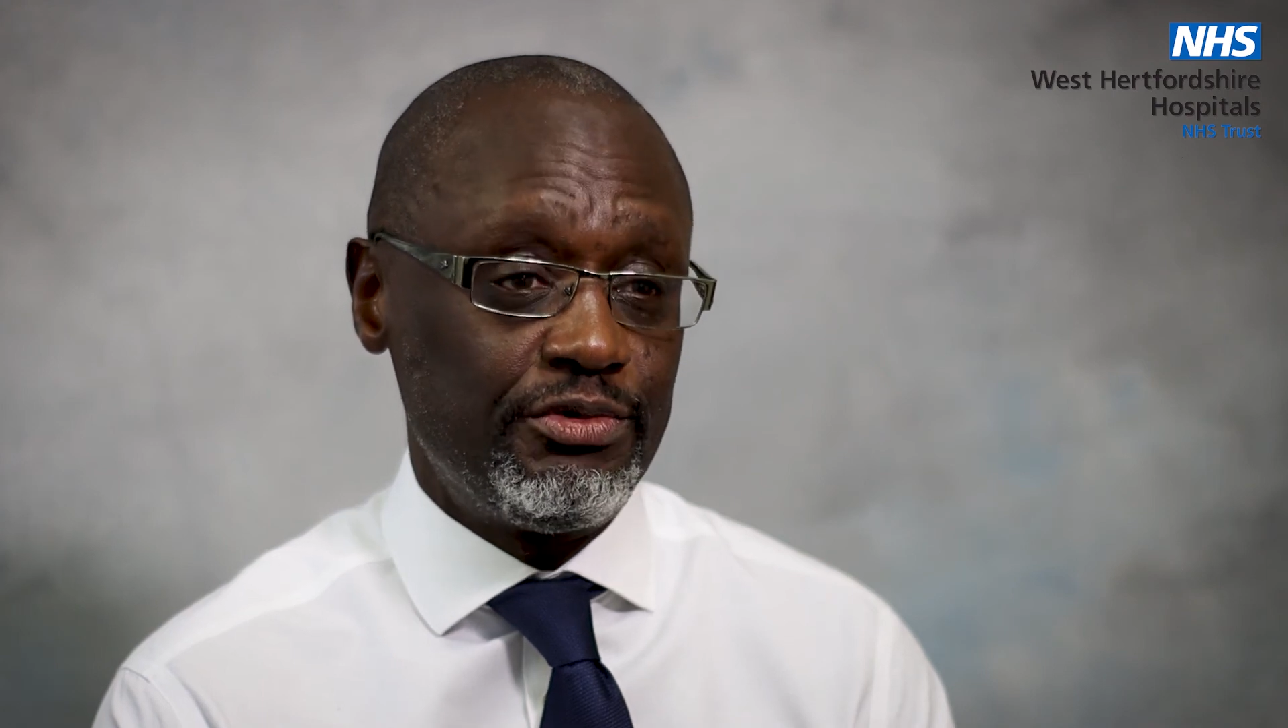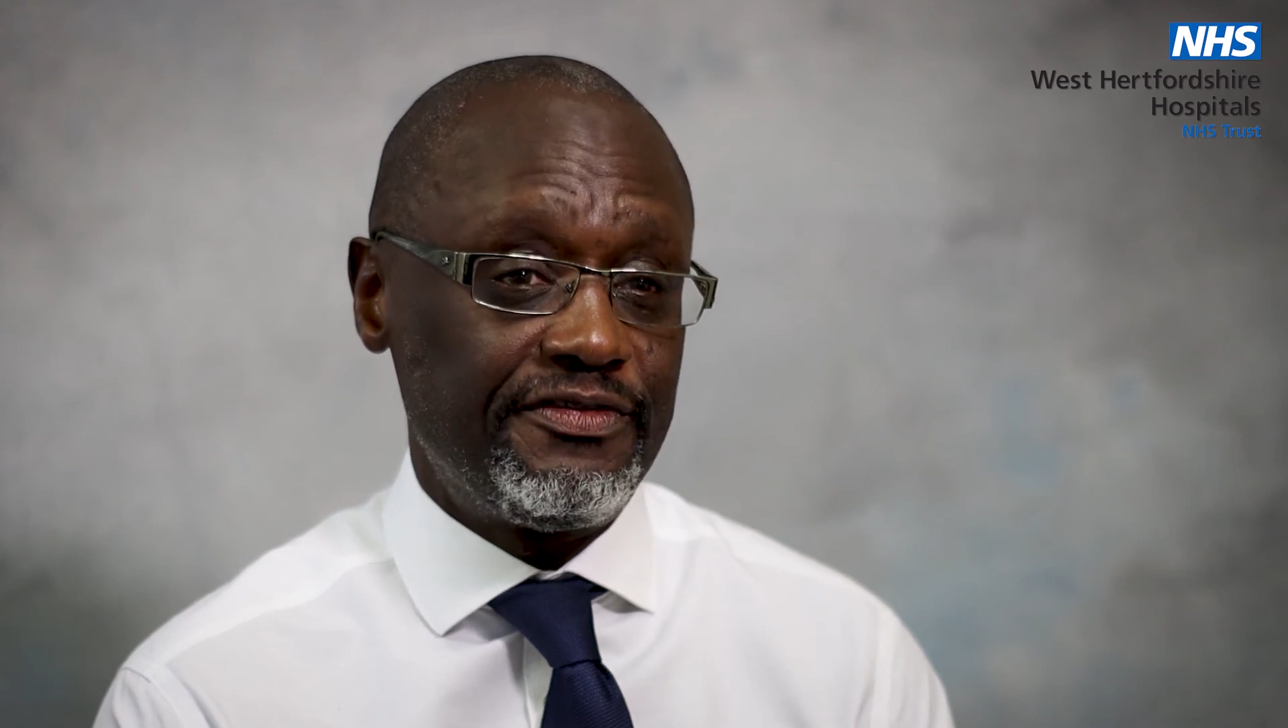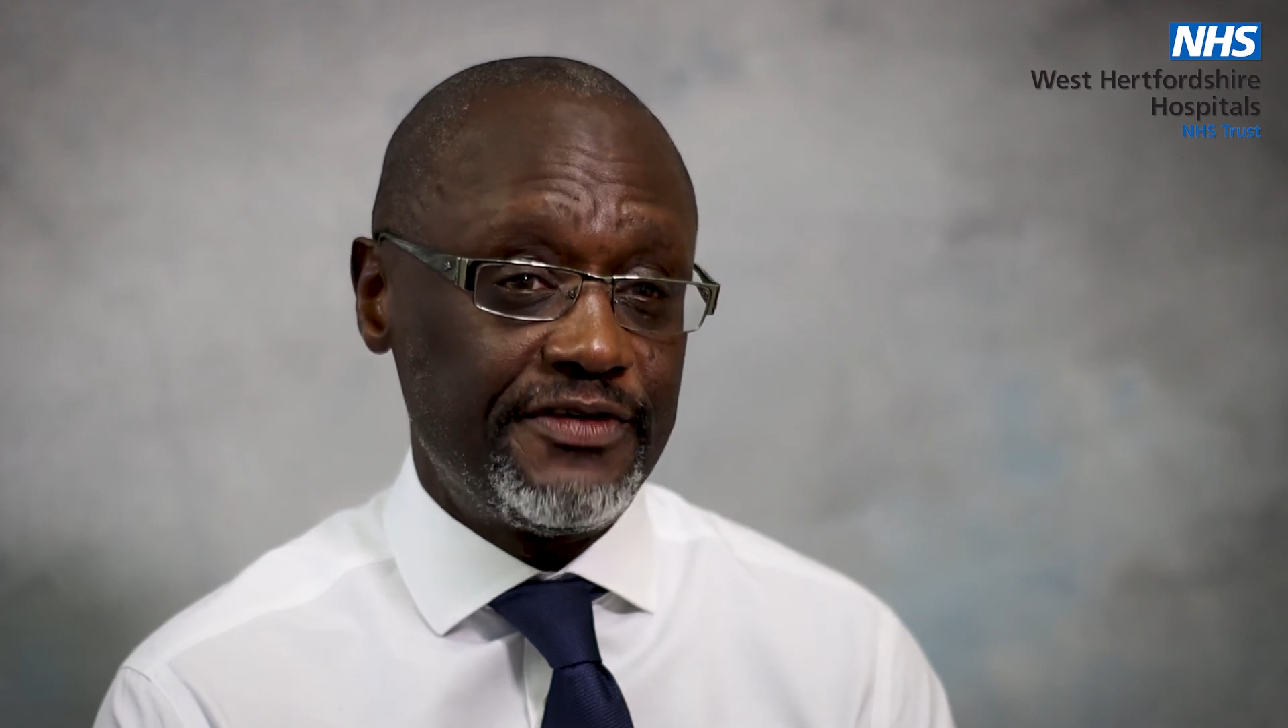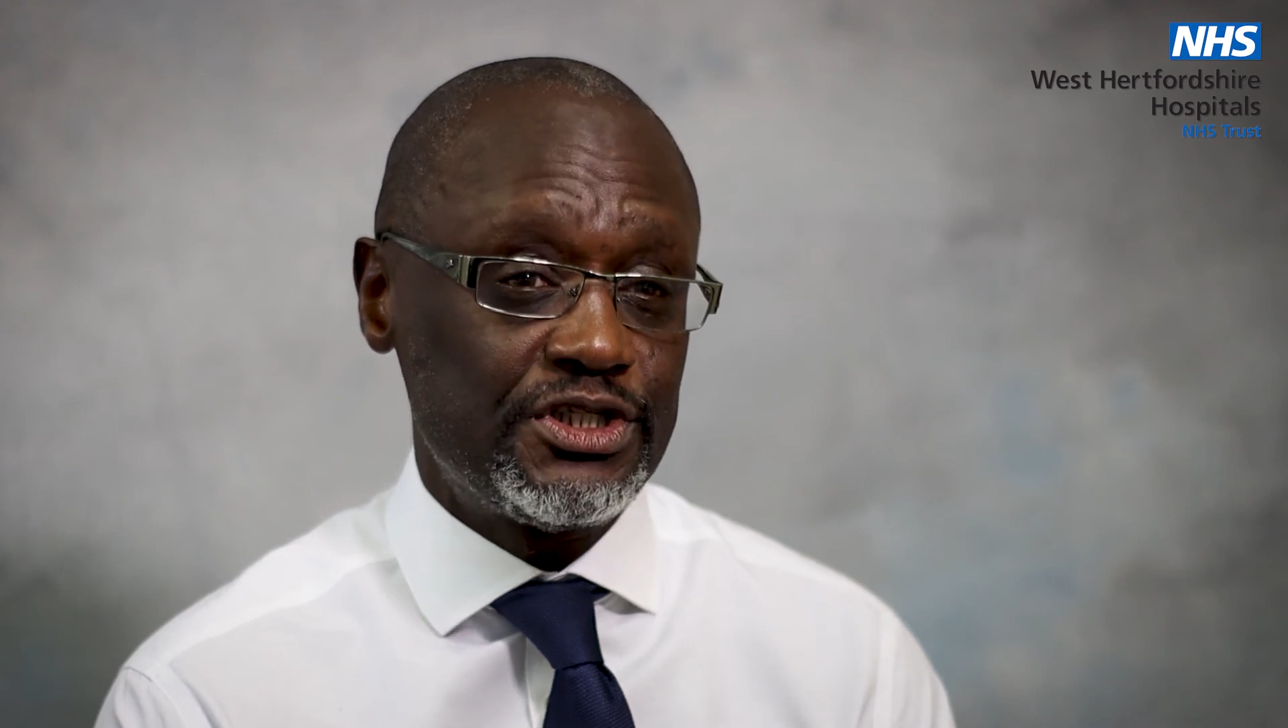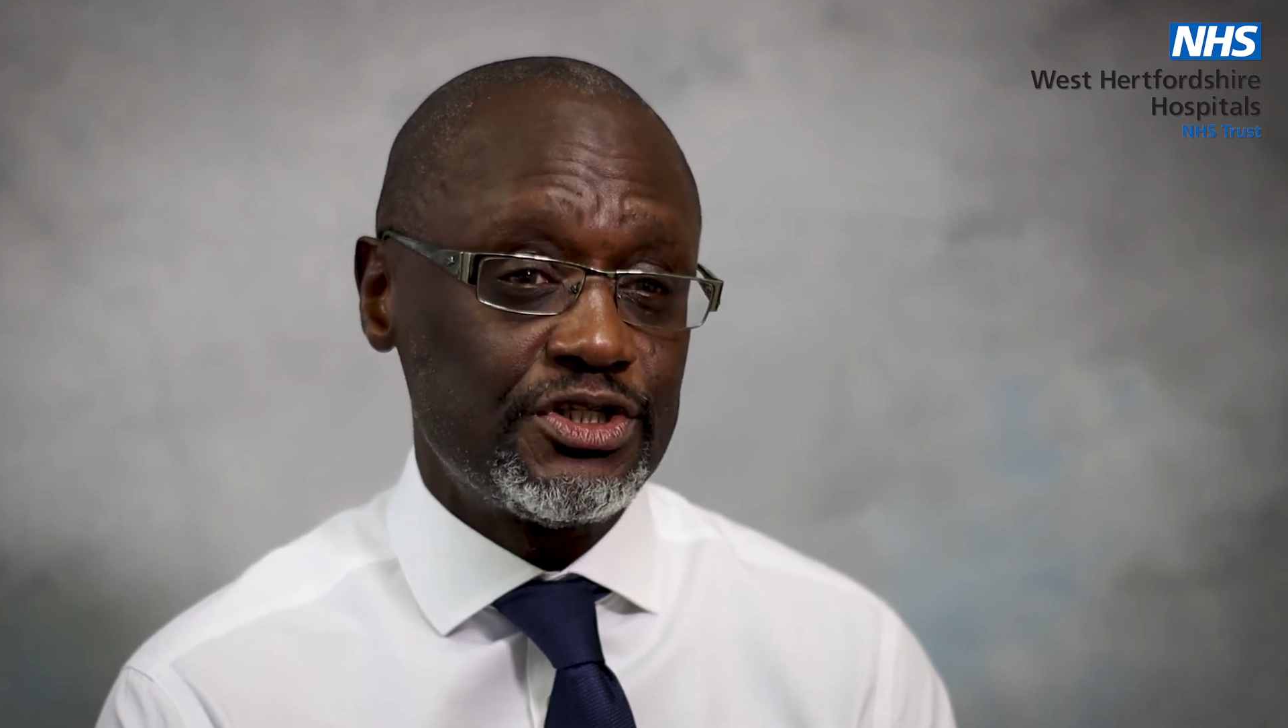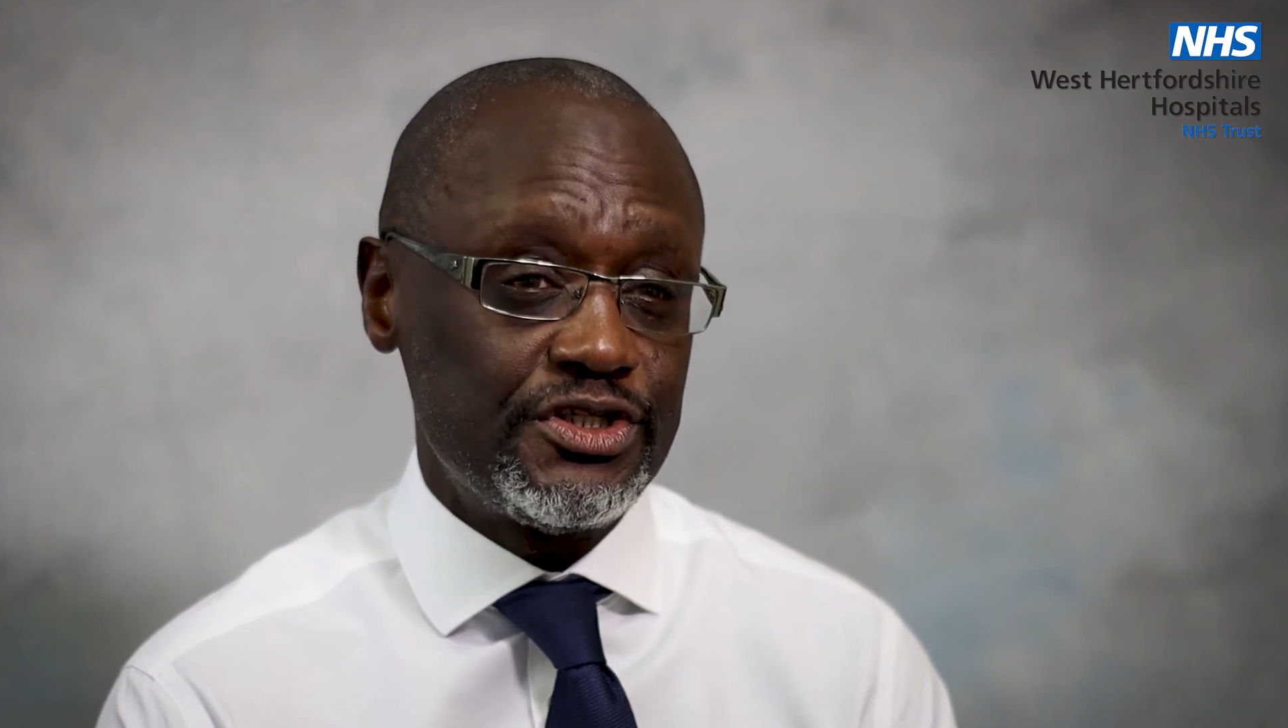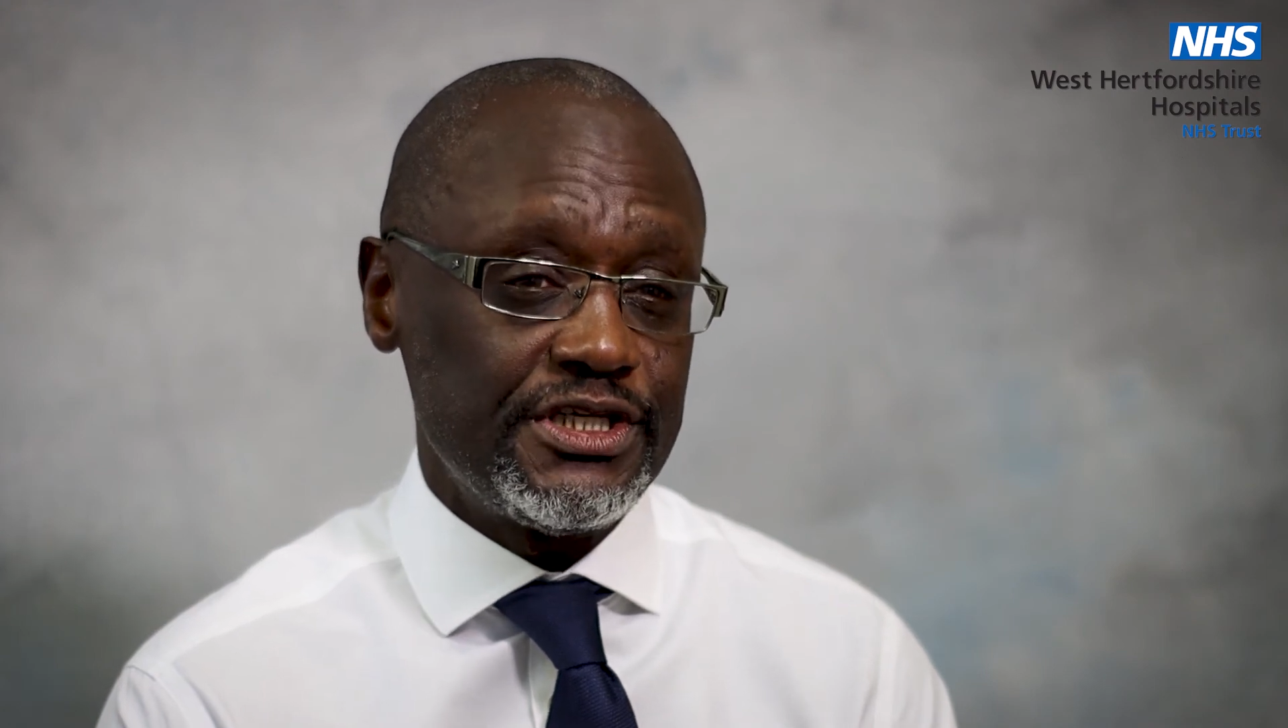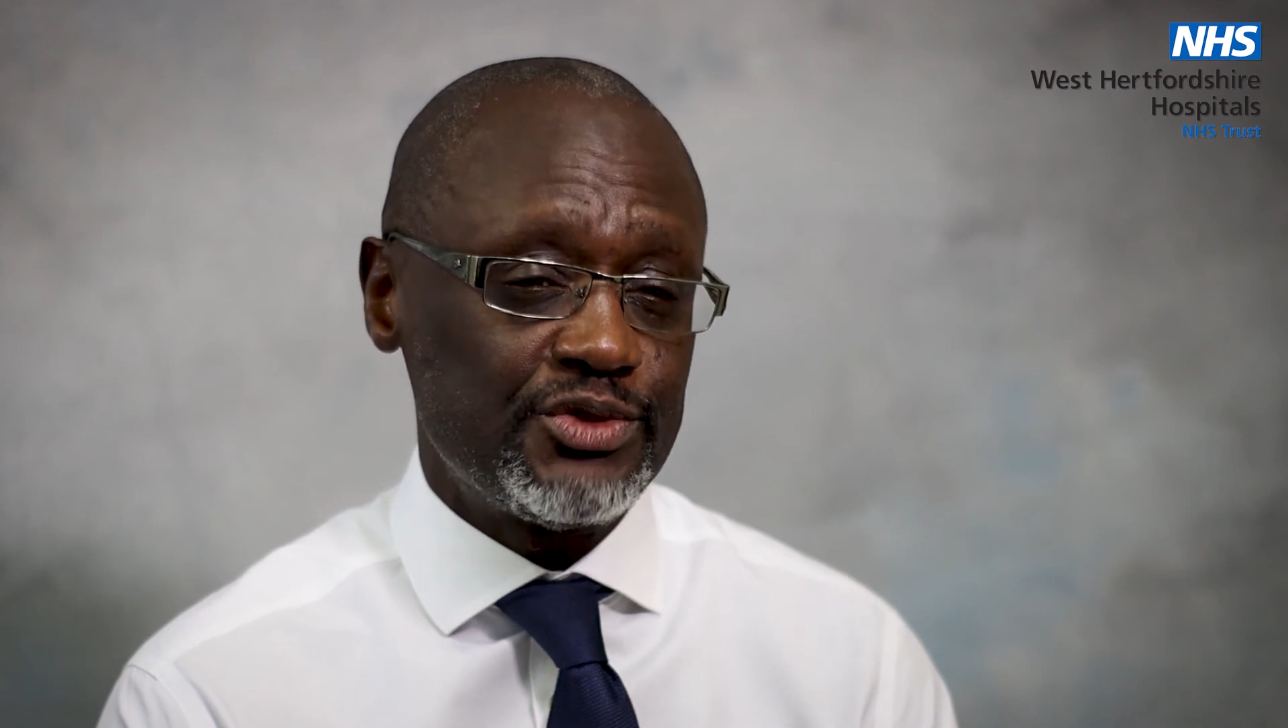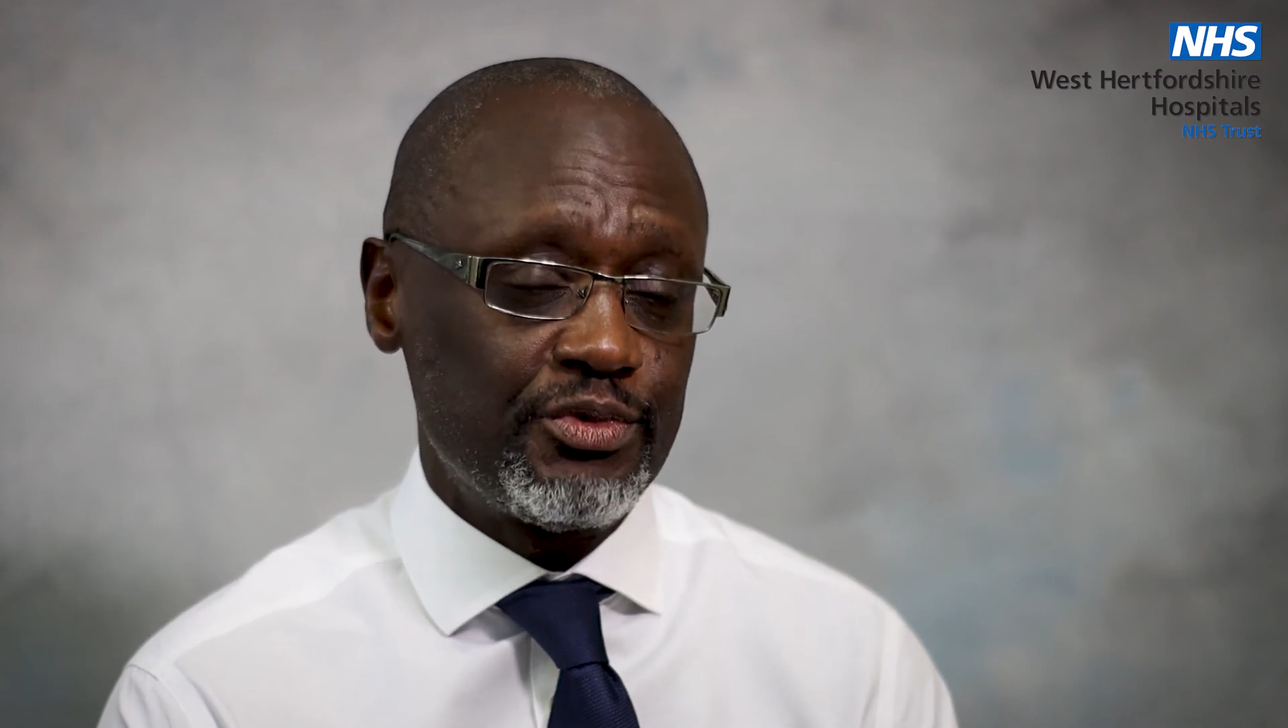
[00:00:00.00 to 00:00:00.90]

efficiencies